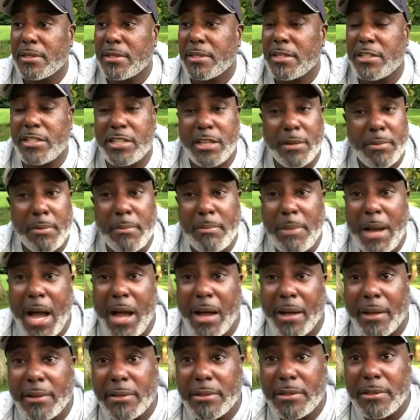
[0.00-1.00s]
to ship them
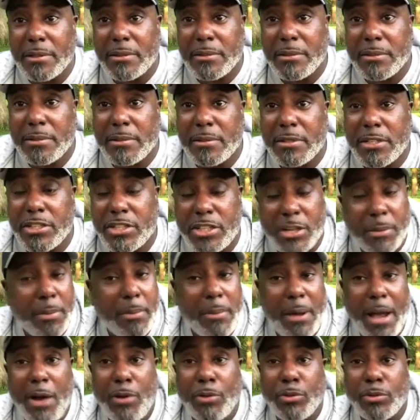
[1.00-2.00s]
out, to ship
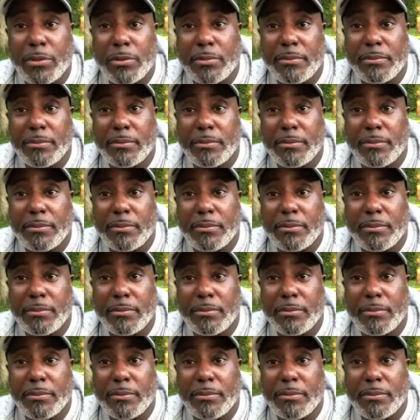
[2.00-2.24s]
them out.